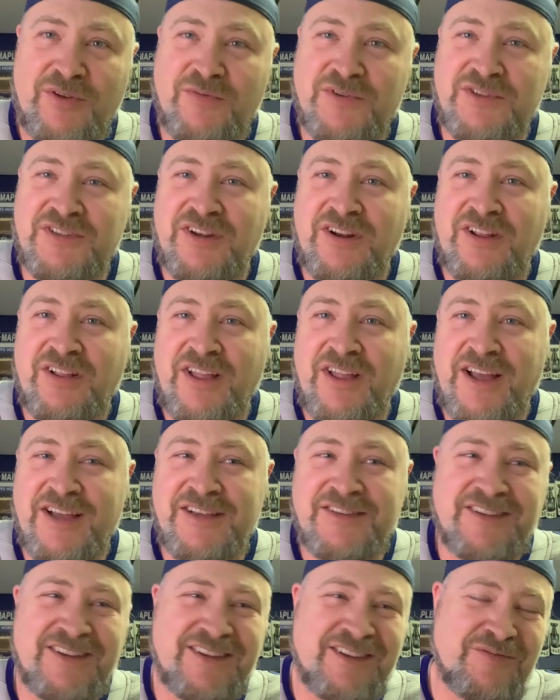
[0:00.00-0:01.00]
Was it a
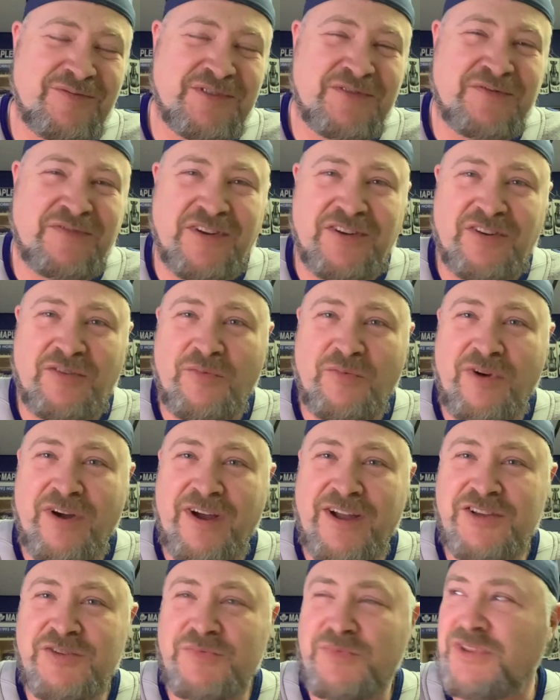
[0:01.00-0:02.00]
classic? It was fun to
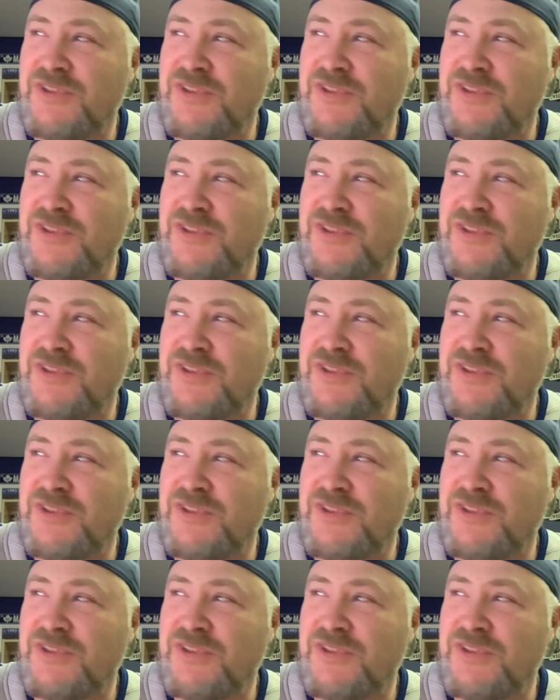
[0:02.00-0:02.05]
watch.